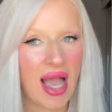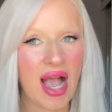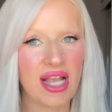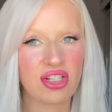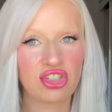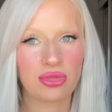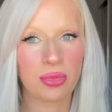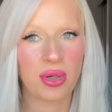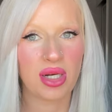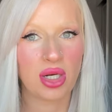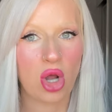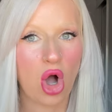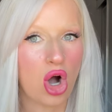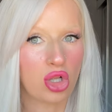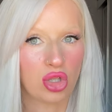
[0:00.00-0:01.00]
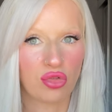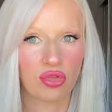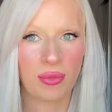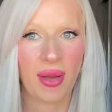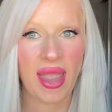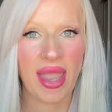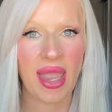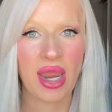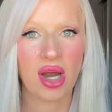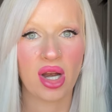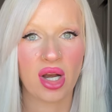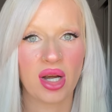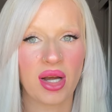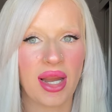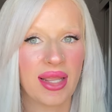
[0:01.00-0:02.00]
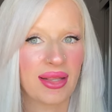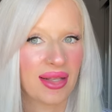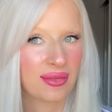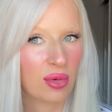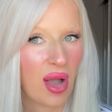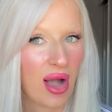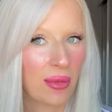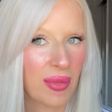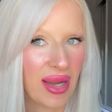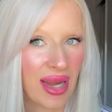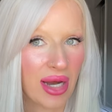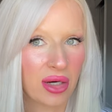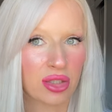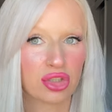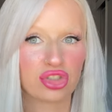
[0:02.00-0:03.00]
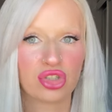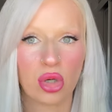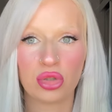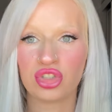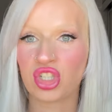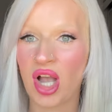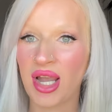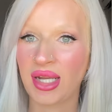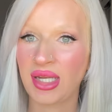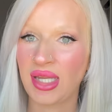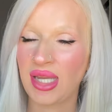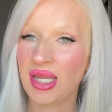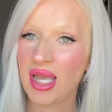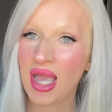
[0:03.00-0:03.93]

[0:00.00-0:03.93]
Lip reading: I just put it all over my hair and that's how my hair is so shiny.